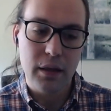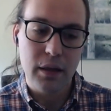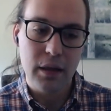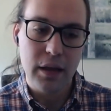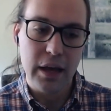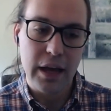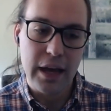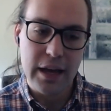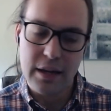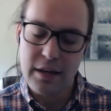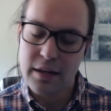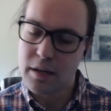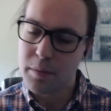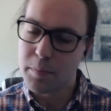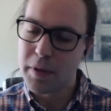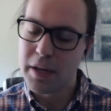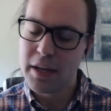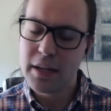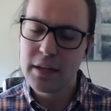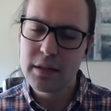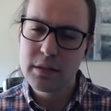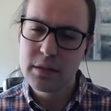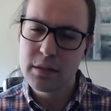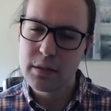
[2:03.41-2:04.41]
It
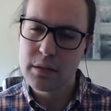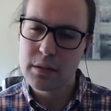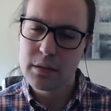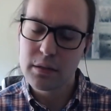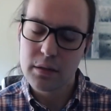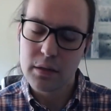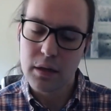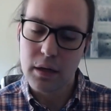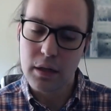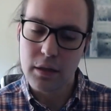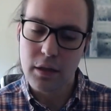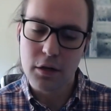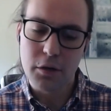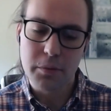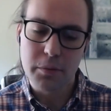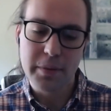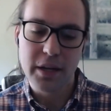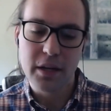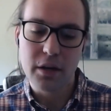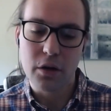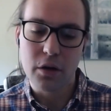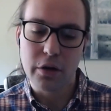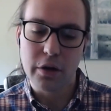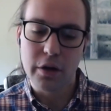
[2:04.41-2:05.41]
depends a little
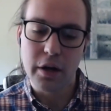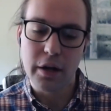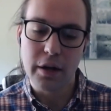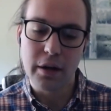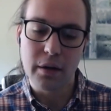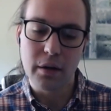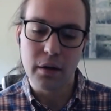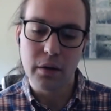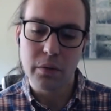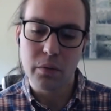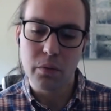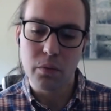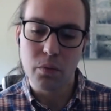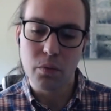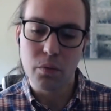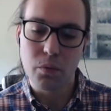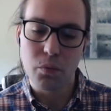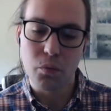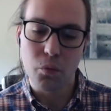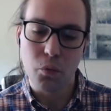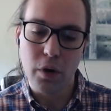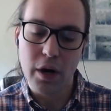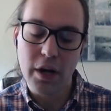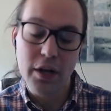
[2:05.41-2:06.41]
bit on
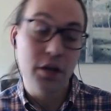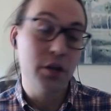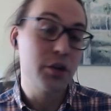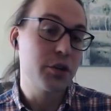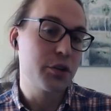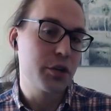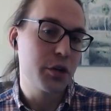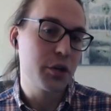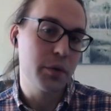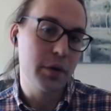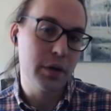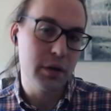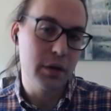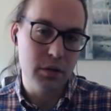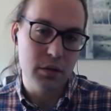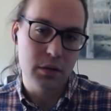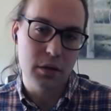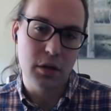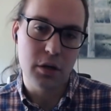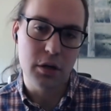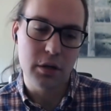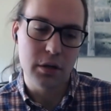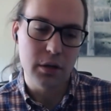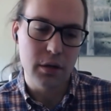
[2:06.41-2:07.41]
what you're doing,
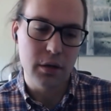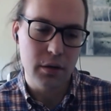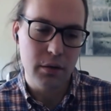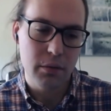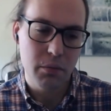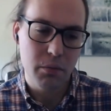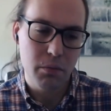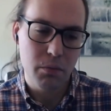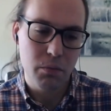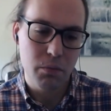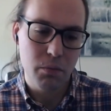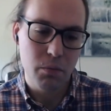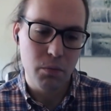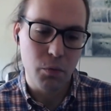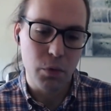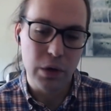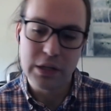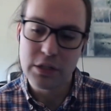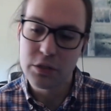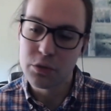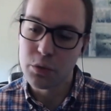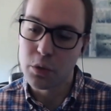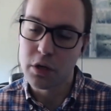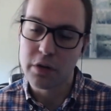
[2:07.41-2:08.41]
on
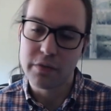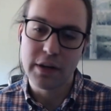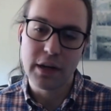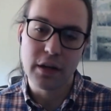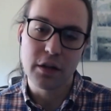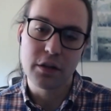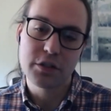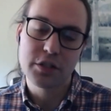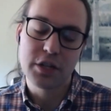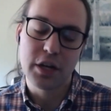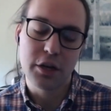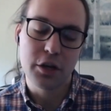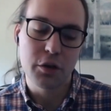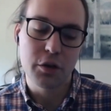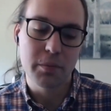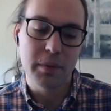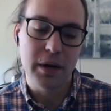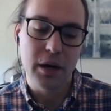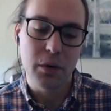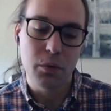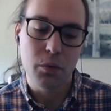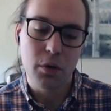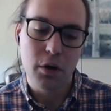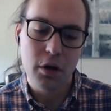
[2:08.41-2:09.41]
what sort of health check you
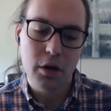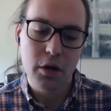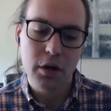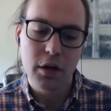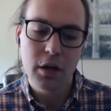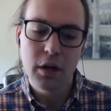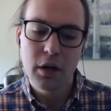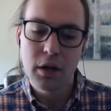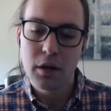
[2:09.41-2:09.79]
might want,